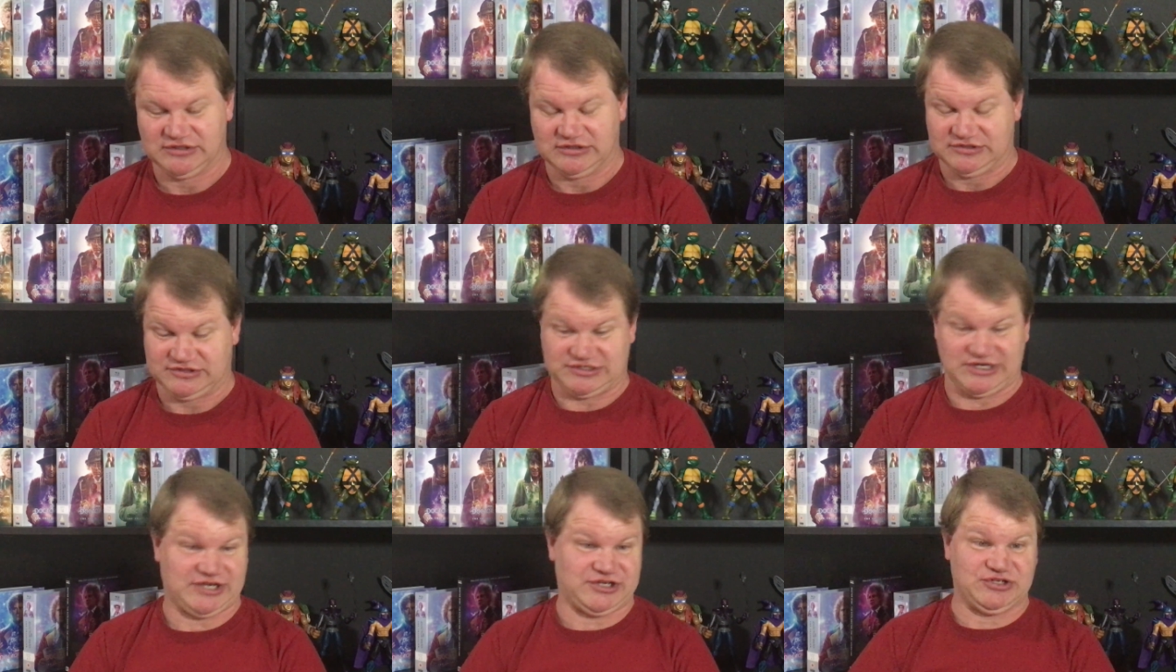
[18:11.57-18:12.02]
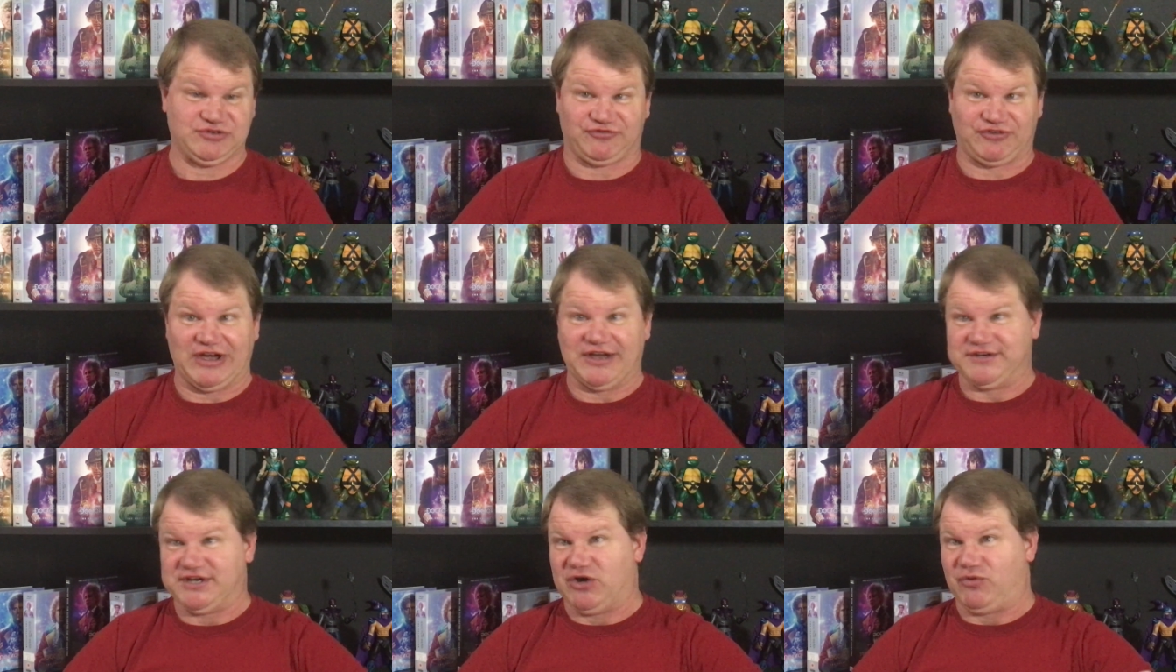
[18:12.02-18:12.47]
It's like you
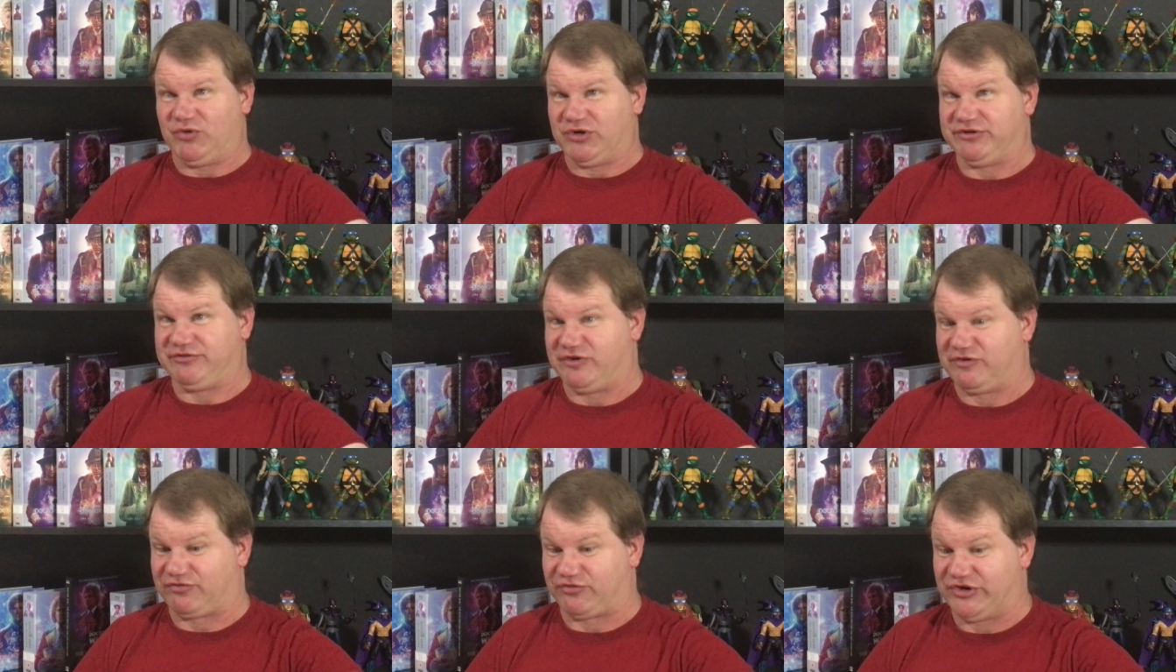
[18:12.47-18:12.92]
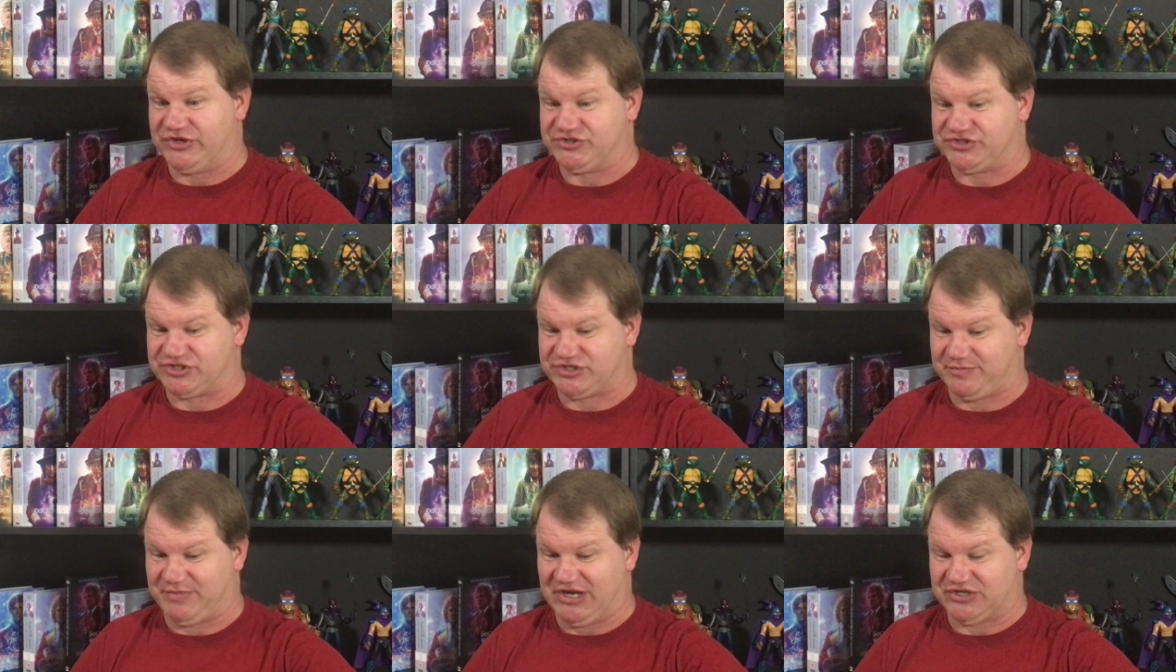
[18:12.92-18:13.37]
find out one of your friends
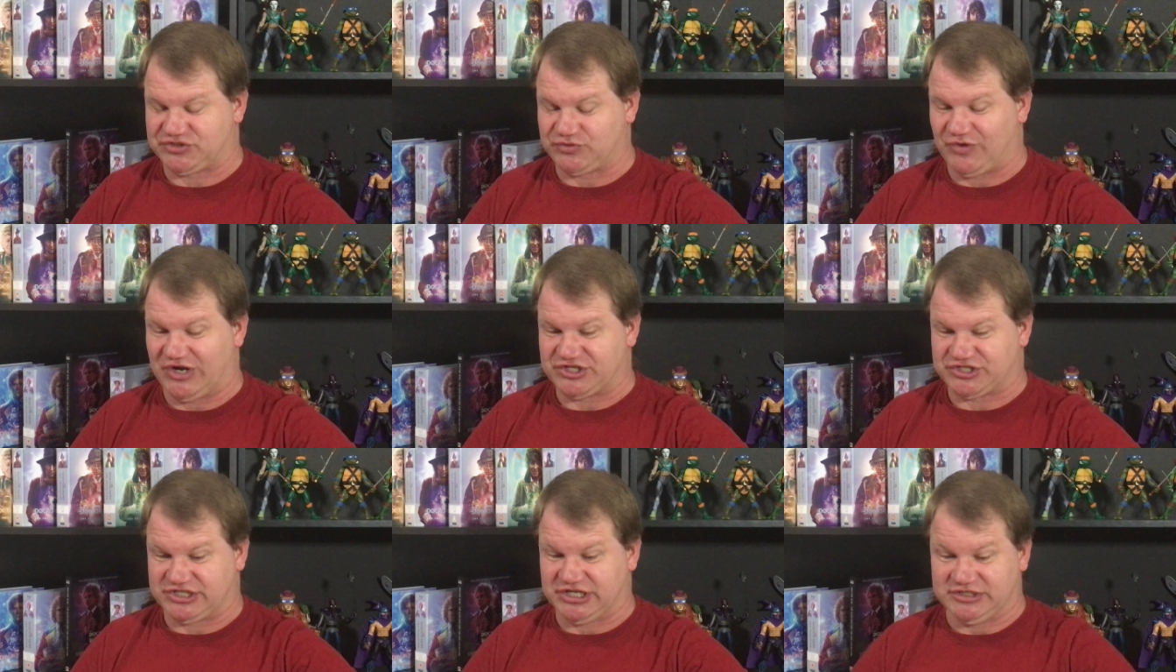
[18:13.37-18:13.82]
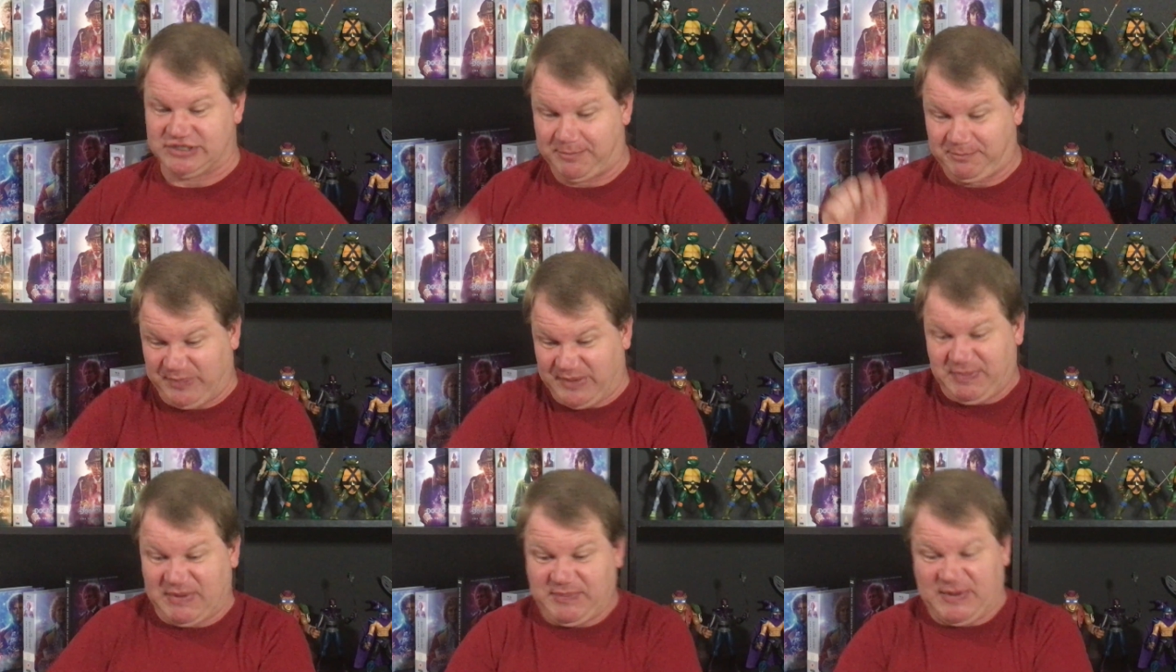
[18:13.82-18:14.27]
is about to watch Kinda.
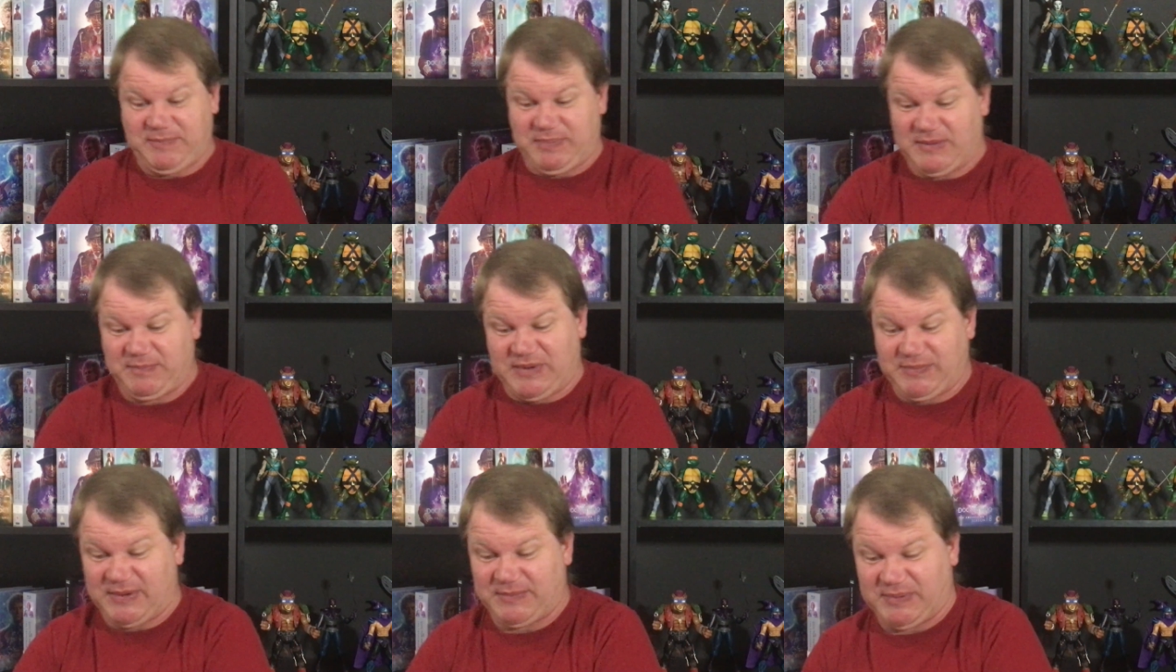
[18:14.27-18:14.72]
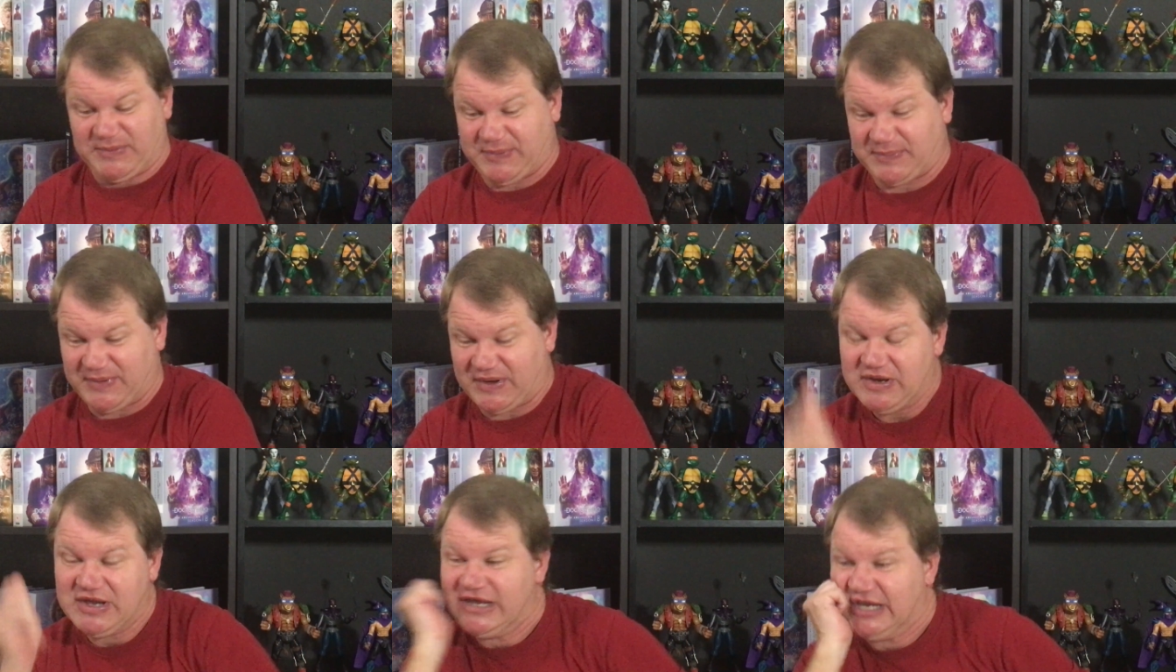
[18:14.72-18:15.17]

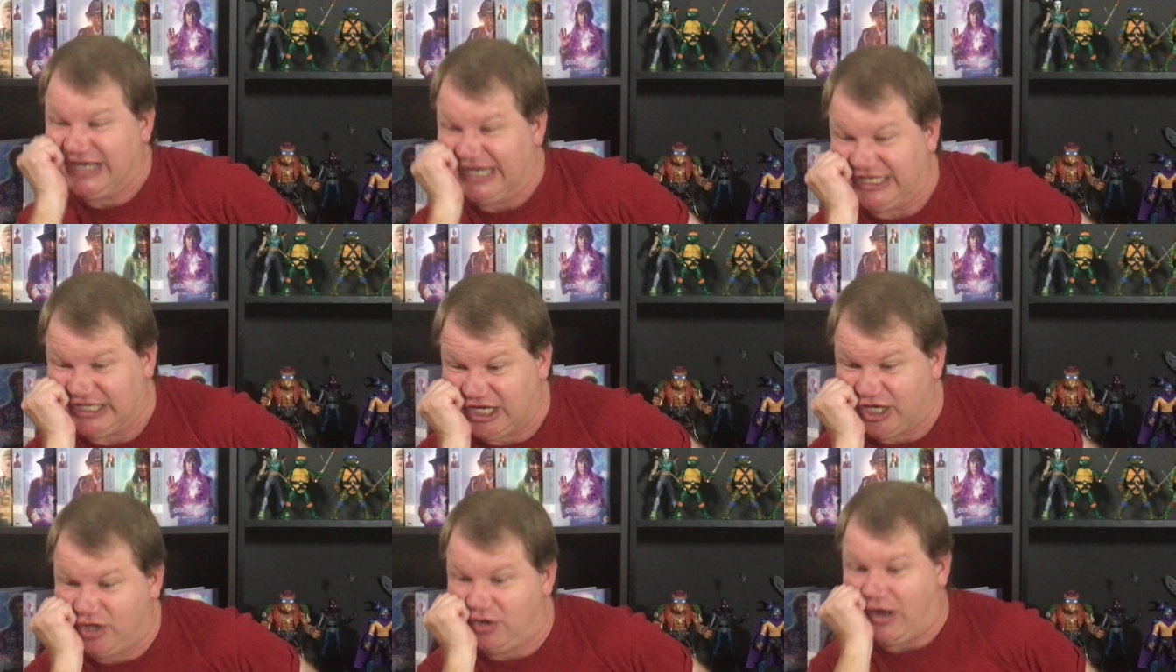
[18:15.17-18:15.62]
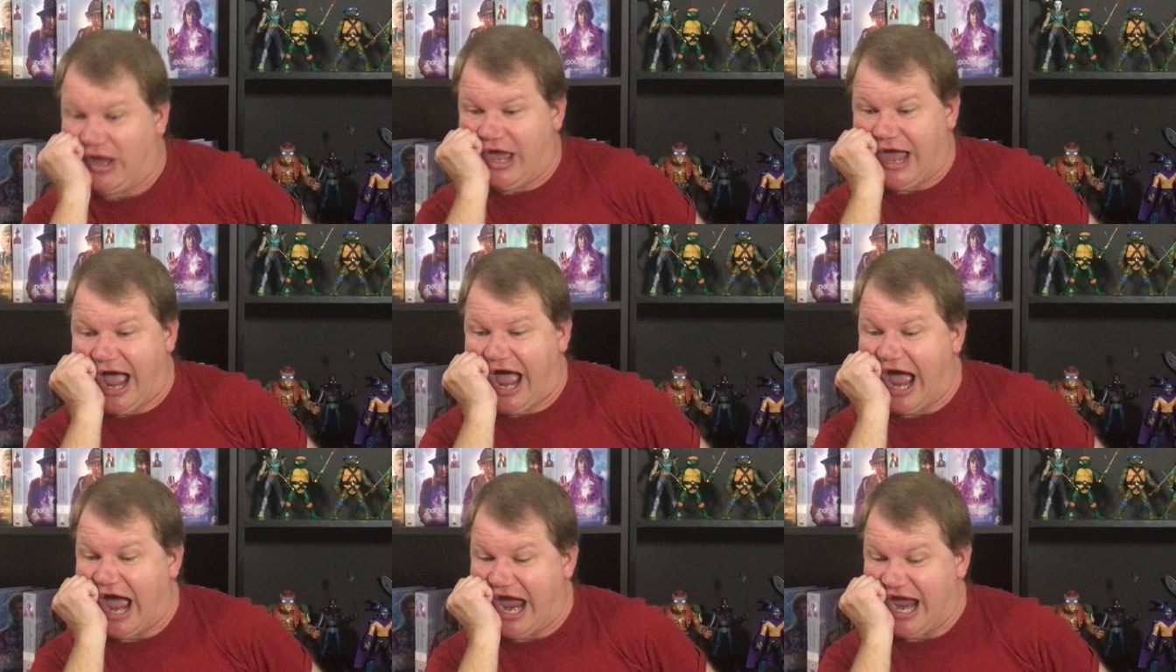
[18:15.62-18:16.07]

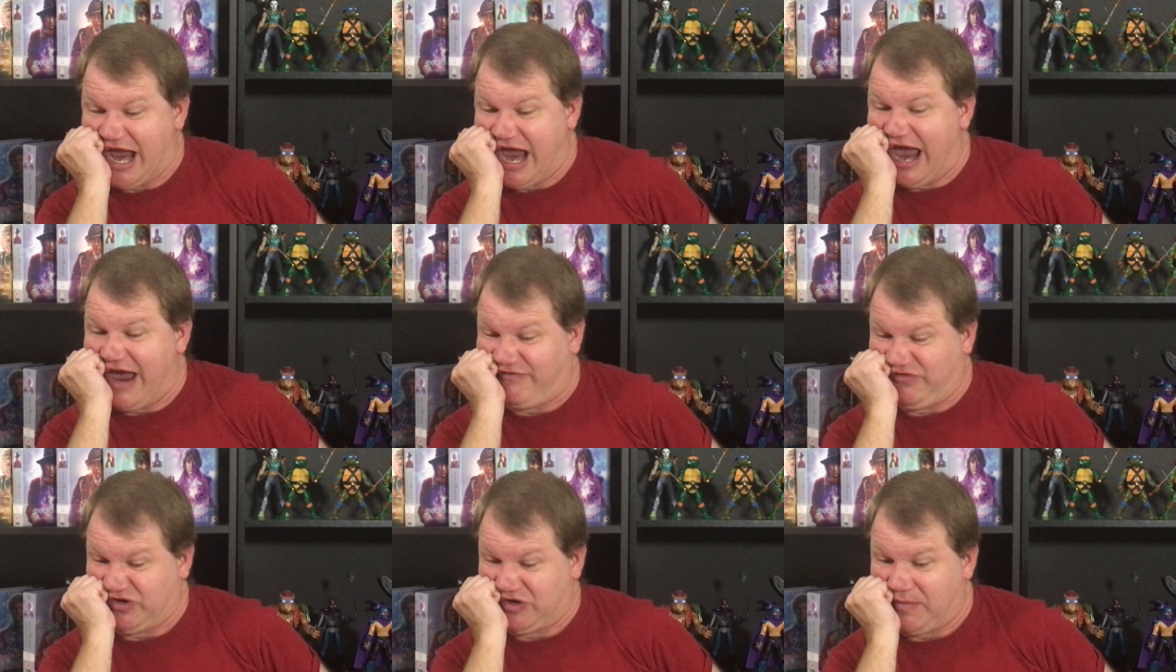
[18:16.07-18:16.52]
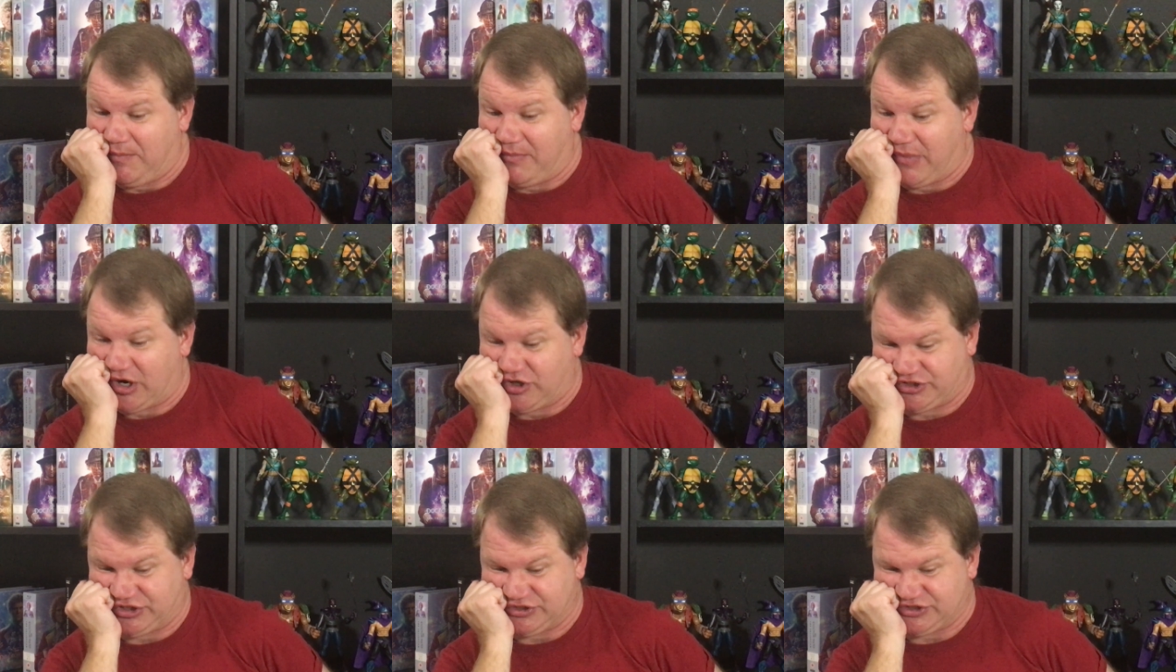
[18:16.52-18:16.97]
Hello? I have an
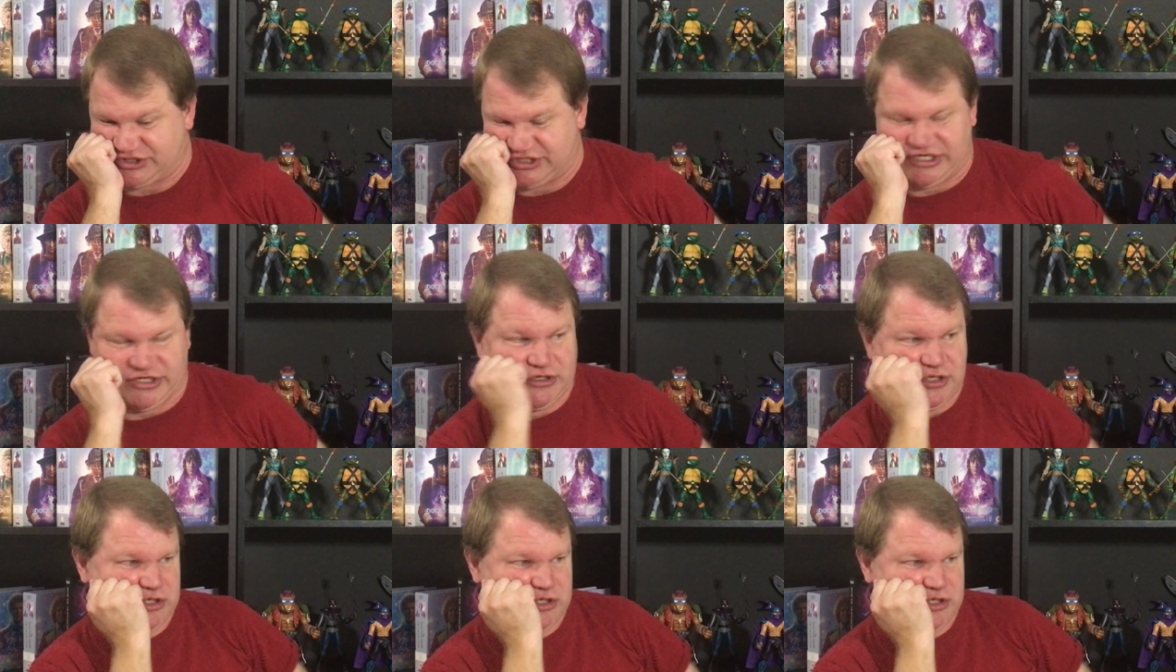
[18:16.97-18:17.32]
emergency.